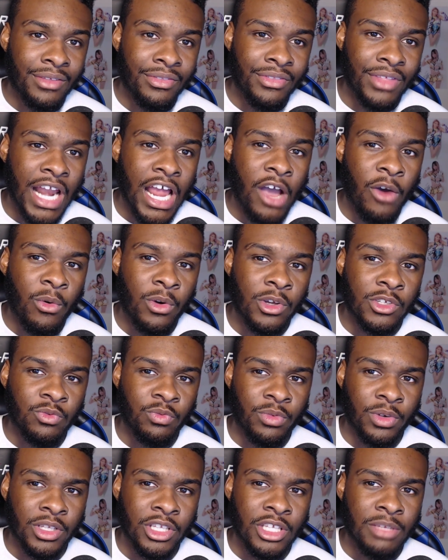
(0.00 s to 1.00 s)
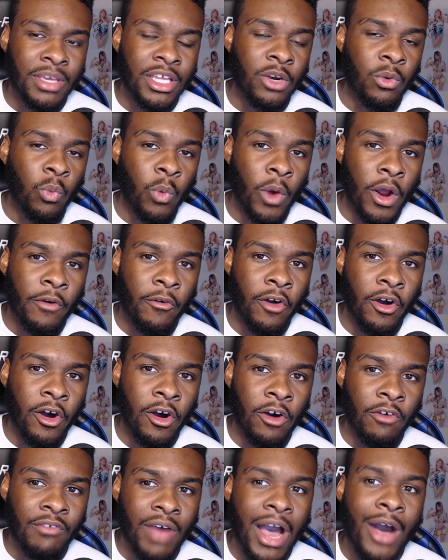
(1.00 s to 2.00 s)
that I was really made aware
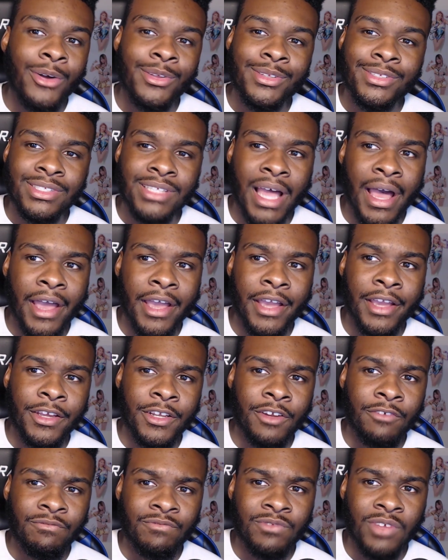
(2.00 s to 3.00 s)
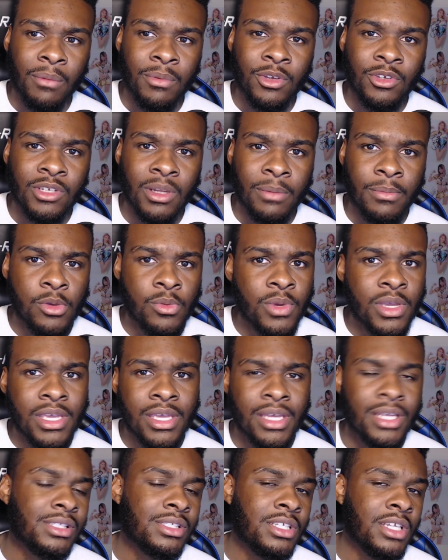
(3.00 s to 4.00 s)
of outside of
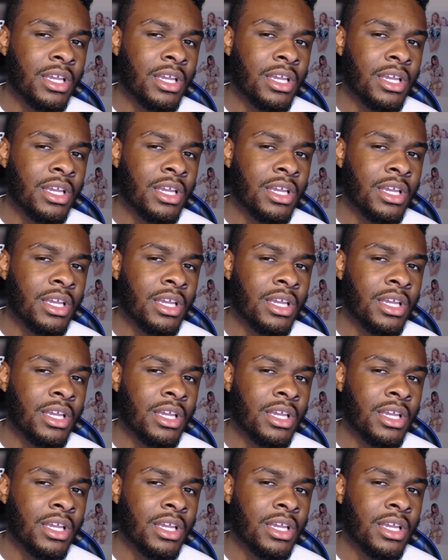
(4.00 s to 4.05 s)
WWE and